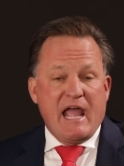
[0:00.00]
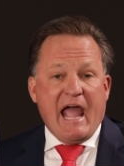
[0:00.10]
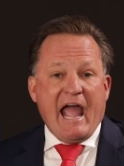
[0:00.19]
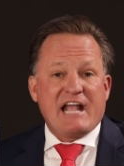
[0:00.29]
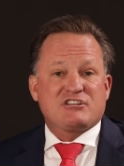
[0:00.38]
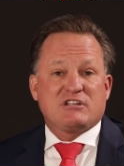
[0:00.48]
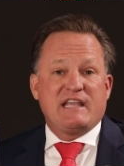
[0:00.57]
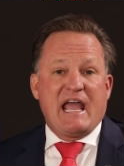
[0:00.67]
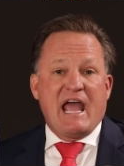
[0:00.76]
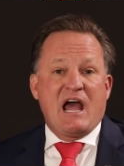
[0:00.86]

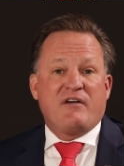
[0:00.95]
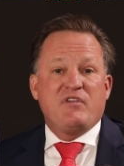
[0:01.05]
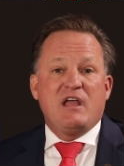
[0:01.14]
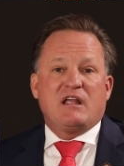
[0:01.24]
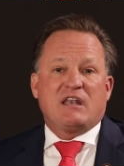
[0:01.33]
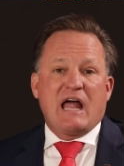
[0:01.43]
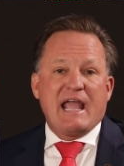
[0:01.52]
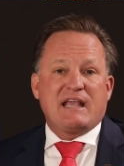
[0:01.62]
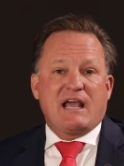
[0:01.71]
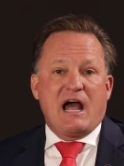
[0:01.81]
actually have
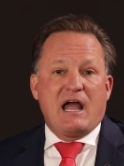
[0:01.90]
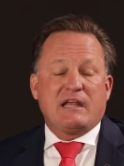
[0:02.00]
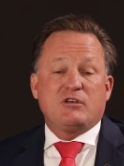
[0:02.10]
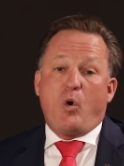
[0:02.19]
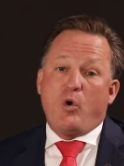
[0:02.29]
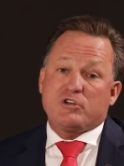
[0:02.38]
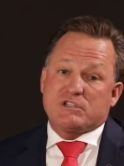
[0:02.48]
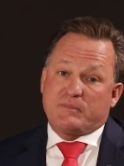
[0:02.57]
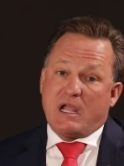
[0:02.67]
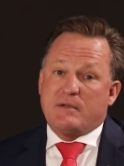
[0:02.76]
like-kind, or
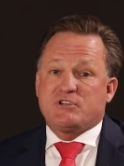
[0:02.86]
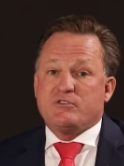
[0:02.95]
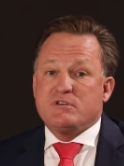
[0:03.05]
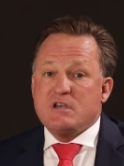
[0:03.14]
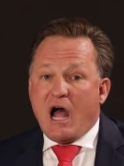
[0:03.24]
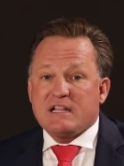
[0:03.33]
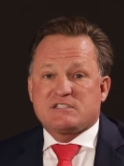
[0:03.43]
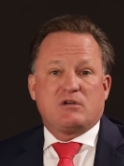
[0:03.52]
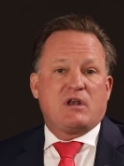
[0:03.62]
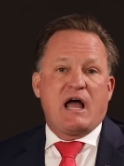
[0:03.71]
sometimes they're not
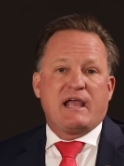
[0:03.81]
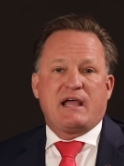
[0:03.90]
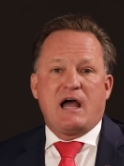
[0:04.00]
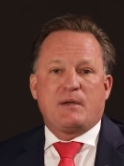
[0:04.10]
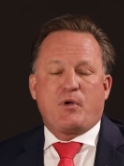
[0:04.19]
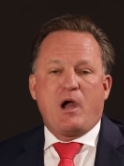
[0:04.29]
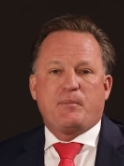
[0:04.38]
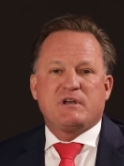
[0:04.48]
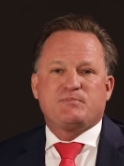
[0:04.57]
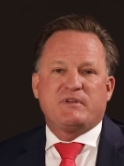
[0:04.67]
so like-kind
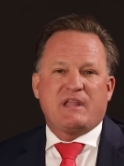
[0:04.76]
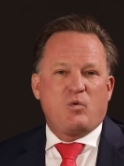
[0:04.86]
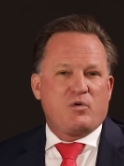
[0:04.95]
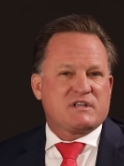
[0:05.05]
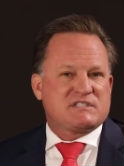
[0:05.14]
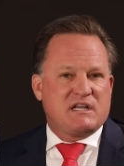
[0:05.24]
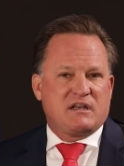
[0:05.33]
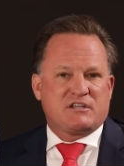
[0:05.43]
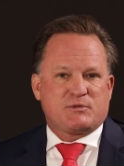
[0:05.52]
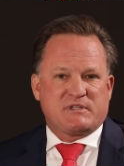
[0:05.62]
properties, but they want to
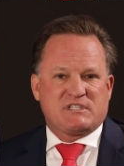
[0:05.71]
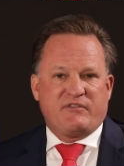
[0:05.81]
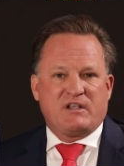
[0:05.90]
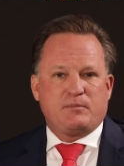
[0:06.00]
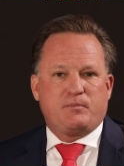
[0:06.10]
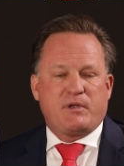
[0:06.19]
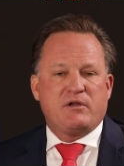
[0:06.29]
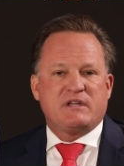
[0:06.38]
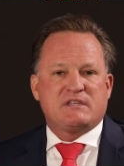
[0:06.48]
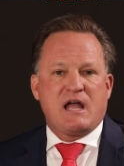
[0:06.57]
sell at a specific
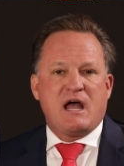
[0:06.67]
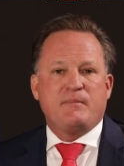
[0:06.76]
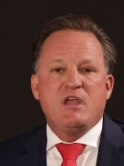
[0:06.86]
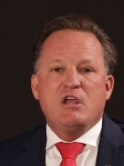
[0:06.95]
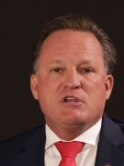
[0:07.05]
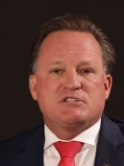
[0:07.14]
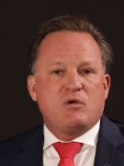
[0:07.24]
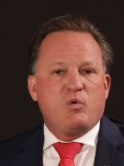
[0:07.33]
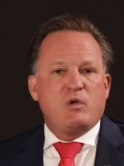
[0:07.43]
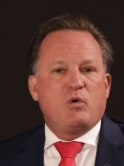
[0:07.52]
period of time.
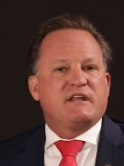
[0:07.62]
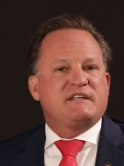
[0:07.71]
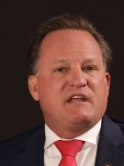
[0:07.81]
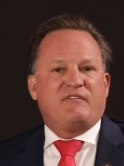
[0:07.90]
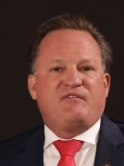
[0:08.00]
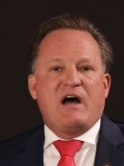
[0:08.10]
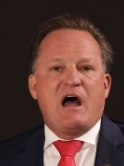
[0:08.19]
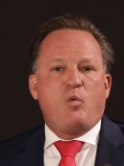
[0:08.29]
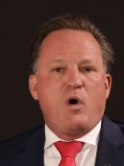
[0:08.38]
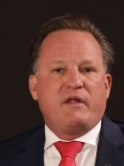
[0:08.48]
So we will
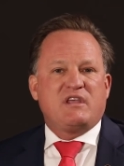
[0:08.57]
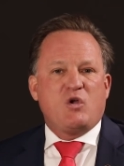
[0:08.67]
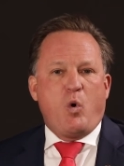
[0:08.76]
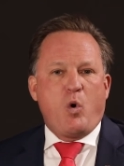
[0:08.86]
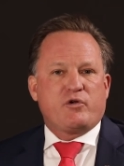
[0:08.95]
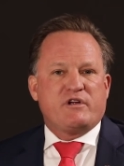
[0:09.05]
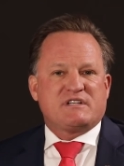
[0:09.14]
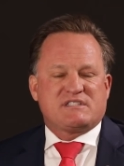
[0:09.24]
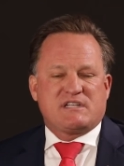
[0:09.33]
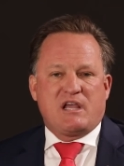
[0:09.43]
identify what the order of
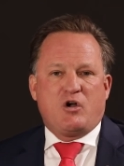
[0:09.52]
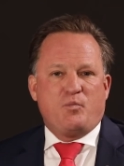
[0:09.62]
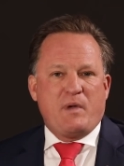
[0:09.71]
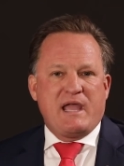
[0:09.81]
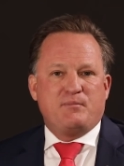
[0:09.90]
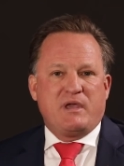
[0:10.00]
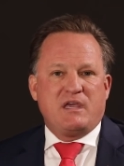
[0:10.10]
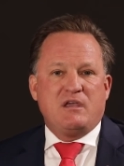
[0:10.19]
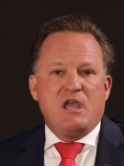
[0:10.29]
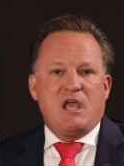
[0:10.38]
sale may
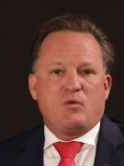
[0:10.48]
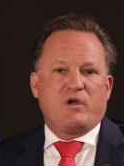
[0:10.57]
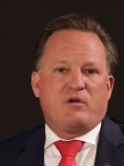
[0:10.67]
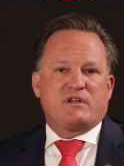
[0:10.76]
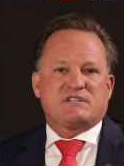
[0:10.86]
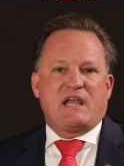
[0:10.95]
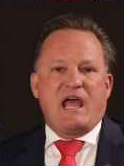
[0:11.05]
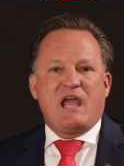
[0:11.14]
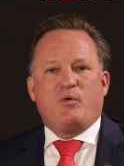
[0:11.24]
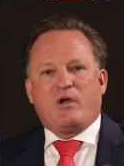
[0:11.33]
be. And we're going to say,
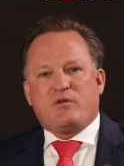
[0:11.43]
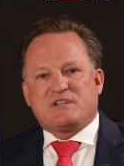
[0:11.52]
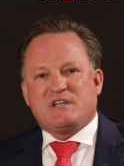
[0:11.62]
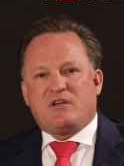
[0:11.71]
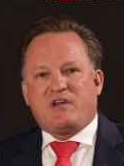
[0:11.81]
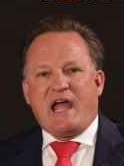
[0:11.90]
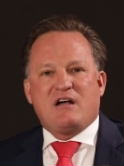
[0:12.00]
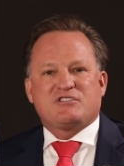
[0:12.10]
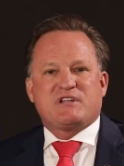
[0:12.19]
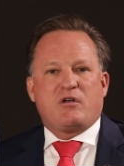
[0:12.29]
hey, we're going to sell the
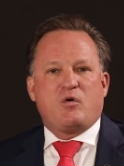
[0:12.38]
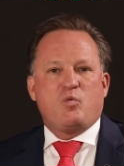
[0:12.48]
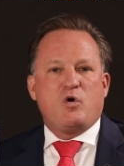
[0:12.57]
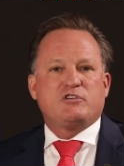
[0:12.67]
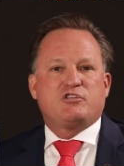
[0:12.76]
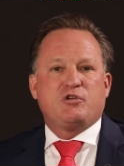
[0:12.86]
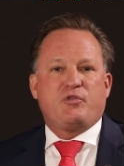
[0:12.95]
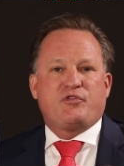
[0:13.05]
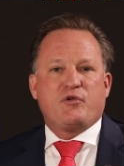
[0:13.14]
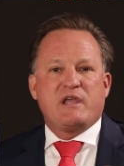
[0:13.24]
house down on
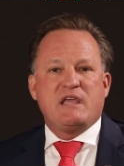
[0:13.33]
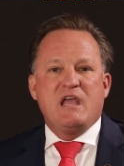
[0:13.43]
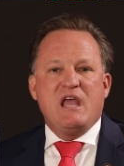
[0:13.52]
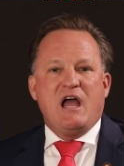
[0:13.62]
123